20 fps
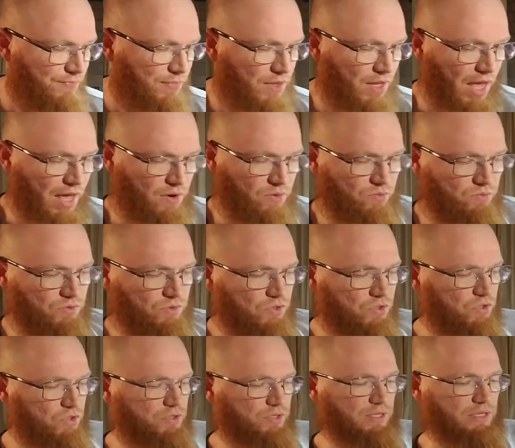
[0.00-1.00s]
I don't
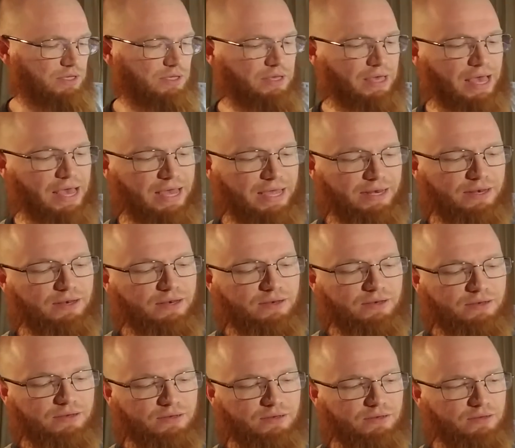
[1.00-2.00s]

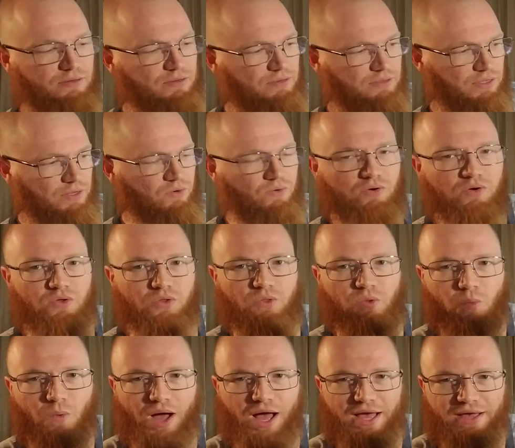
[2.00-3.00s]
go in the
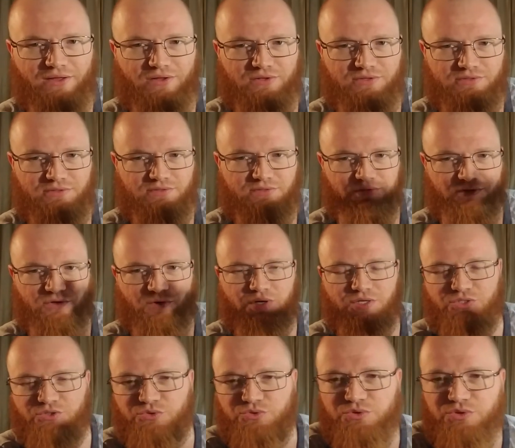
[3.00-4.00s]
wild or go on
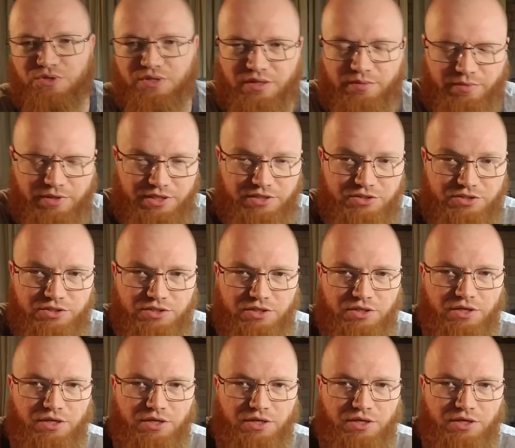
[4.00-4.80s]
Google Image